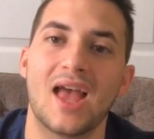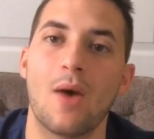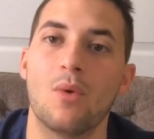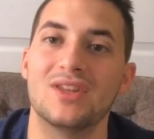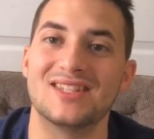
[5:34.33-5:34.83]

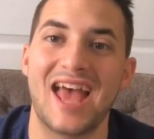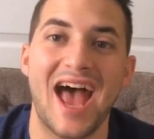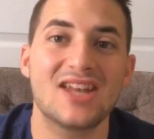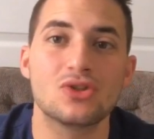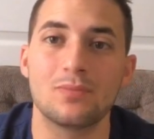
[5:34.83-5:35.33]
And what does
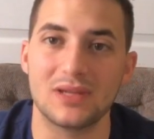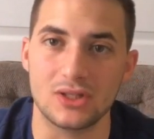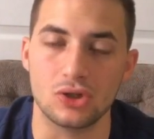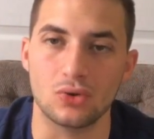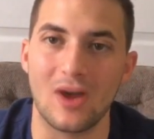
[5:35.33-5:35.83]

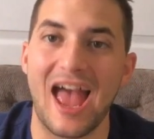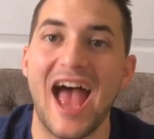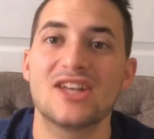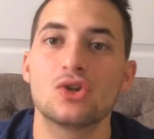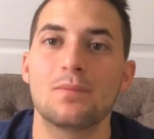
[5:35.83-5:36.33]
atropine do?
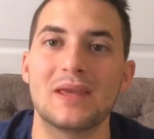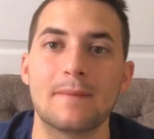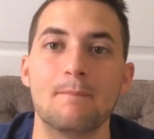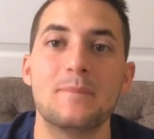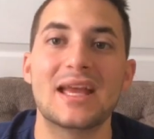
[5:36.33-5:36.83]

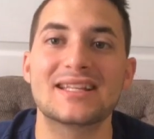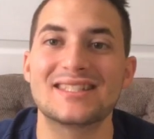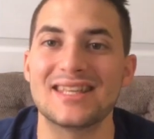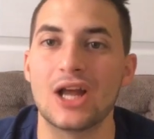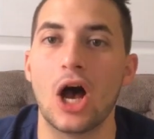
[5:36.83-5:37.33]
Atropine
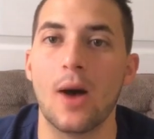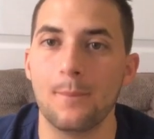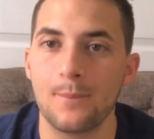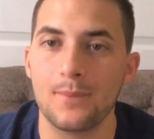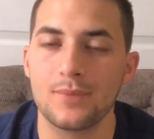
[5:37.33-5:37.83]
picks it up.
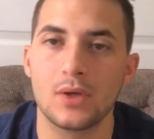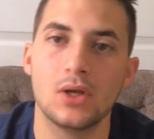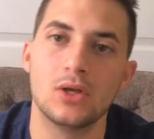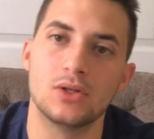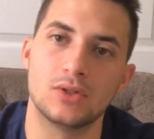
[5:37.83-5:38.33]

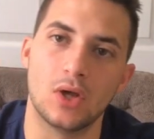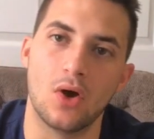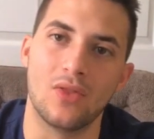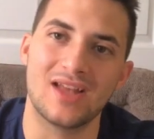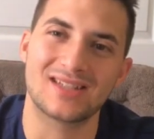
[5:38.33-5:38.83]

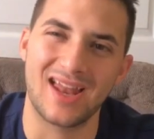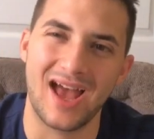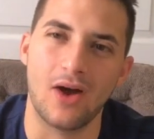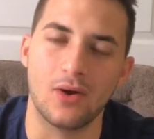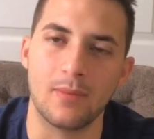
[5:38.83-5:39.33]
So that's kind of
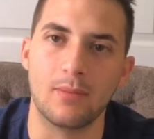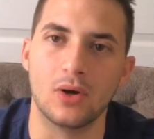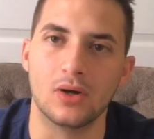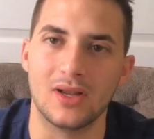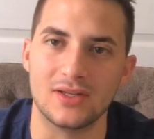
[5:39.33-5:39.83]
how I
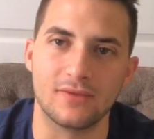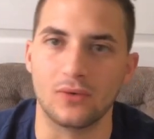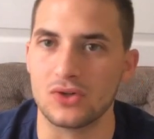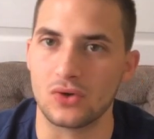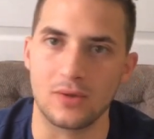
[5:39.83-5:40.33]
remember and
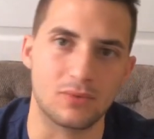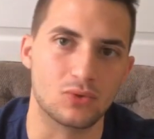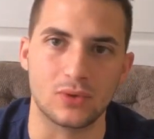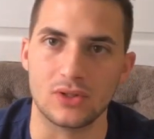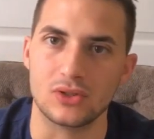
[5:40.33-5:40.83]
differentiate
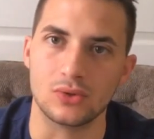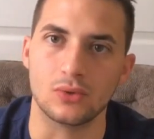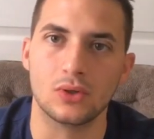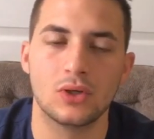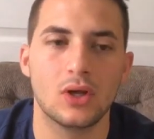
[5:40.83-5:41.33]
between the
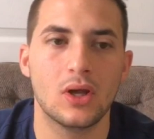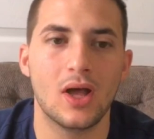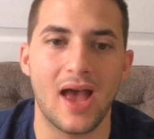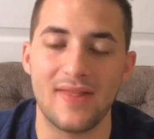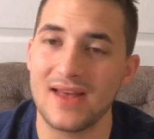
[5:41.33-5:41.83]
two.
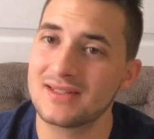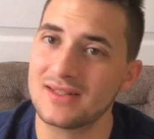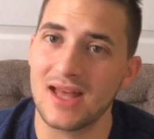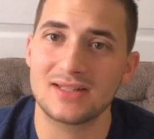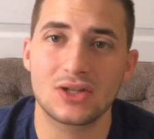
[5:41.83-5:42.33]
And
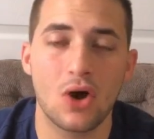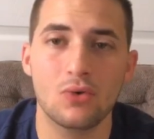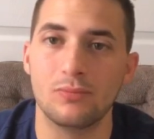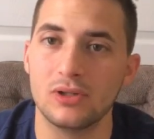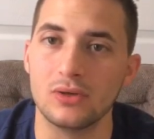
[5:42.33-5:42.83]
that's a
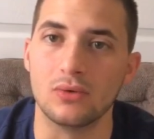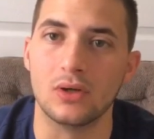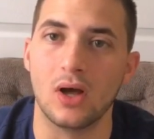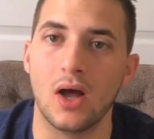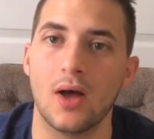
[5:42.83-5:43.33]
code blue.
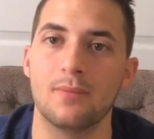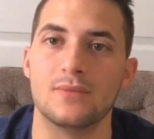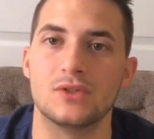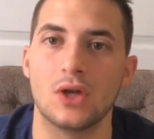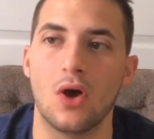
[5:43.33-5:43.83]

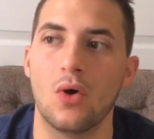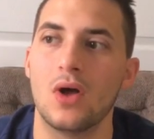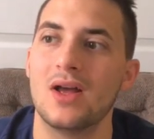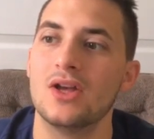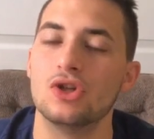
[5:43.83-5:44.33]
So
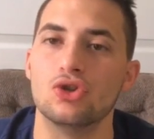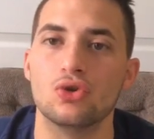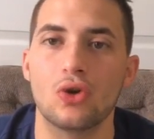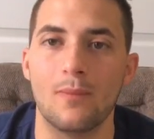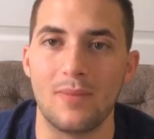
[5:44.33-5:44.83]
do
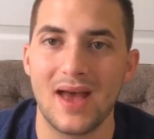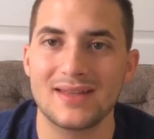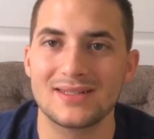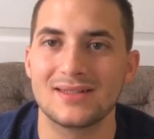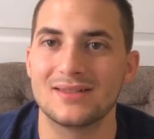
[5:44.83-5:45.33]
your
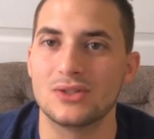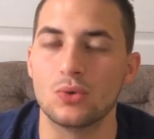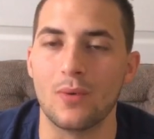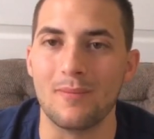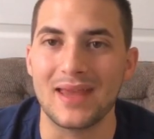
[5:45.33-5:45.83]
best
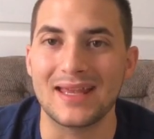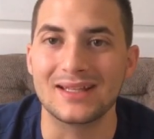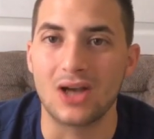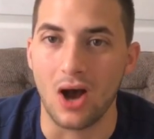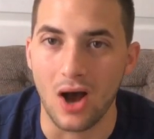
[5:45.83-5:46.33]
to
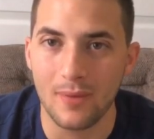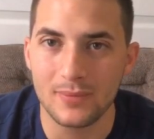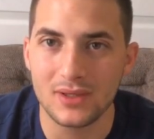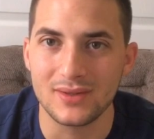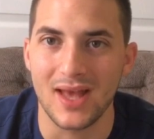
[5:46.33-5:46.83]
remain
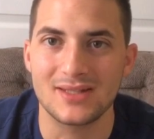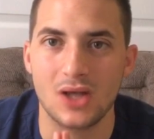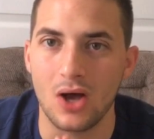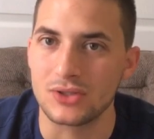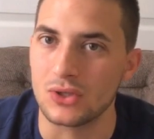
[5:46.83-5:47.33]
calm. That's
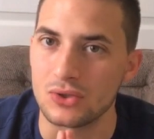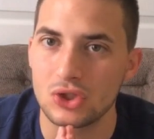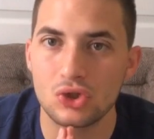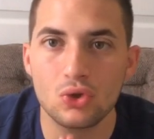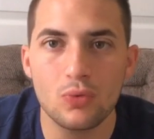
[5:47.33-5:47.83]
also
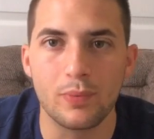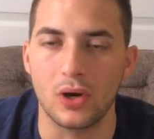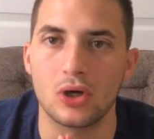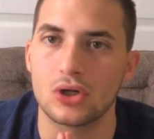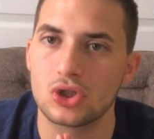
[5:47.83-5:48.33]

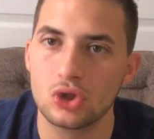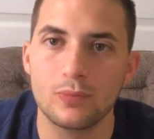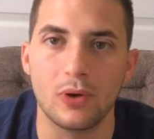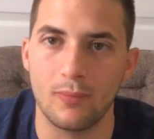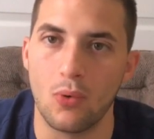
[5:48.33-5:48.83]
super,
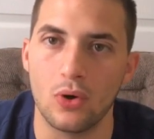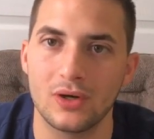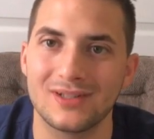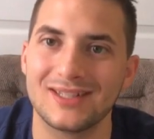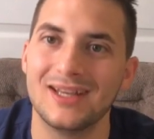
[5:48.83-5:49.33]
super
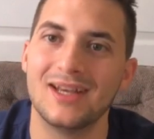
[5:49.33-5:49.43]
important.